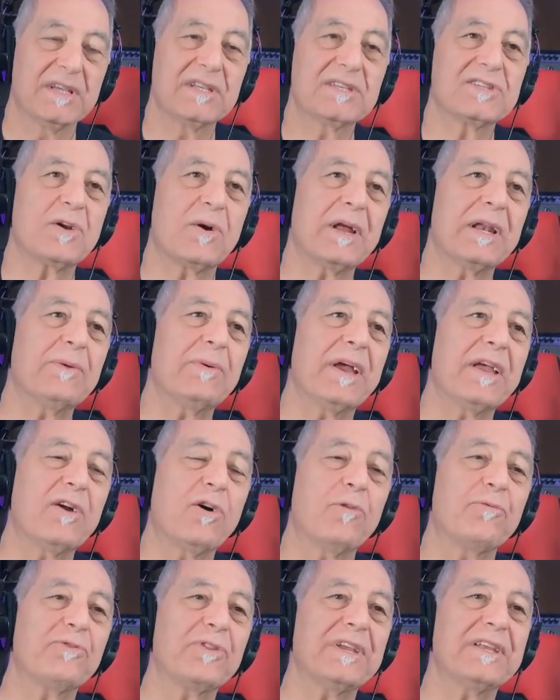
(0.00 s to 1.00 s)
So anyway,
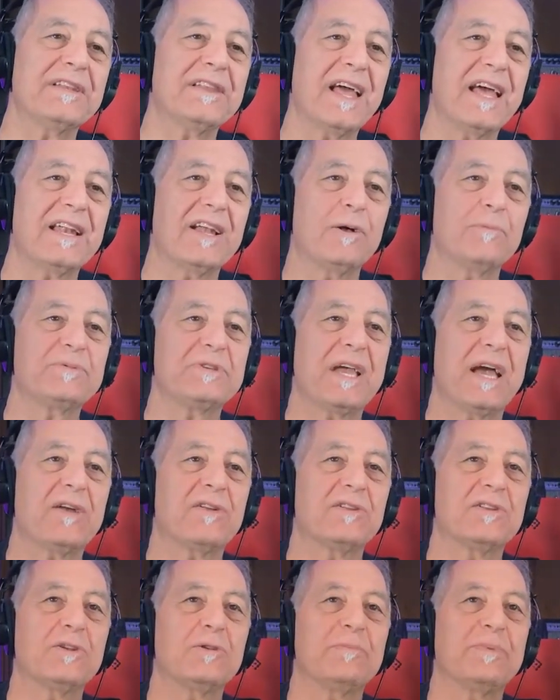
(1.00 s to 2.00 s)
hopefully that helps you out
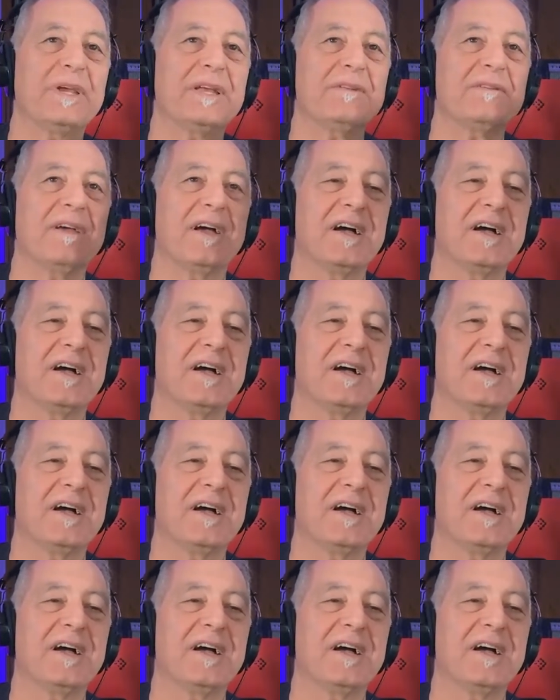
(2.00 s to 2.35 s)
a little bit.